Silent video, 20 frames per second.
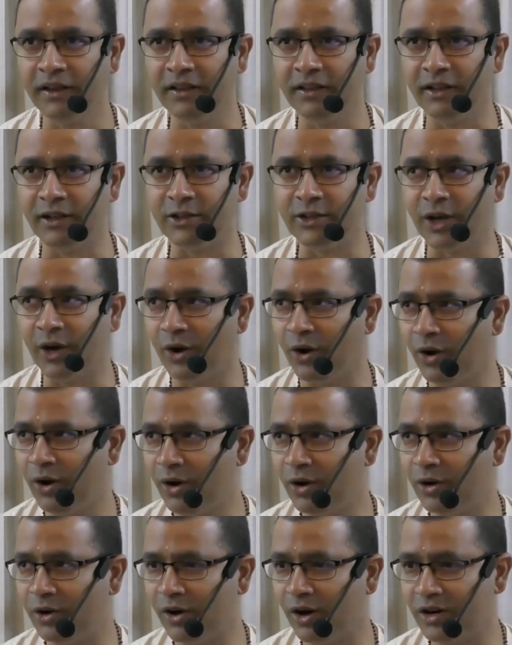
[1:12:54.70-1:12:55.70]
That's why
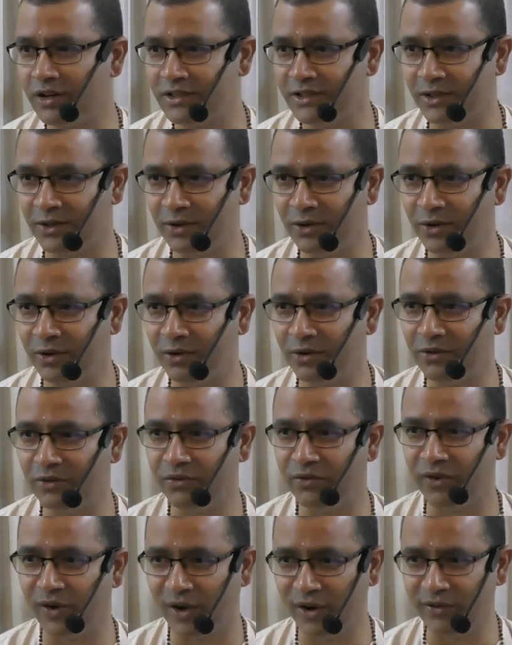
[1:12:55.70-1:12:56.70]
all gods,
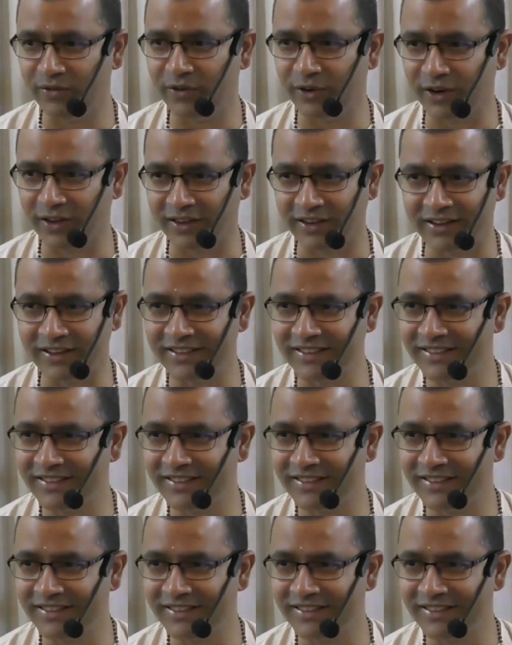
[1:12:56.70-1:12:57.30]
fall for that.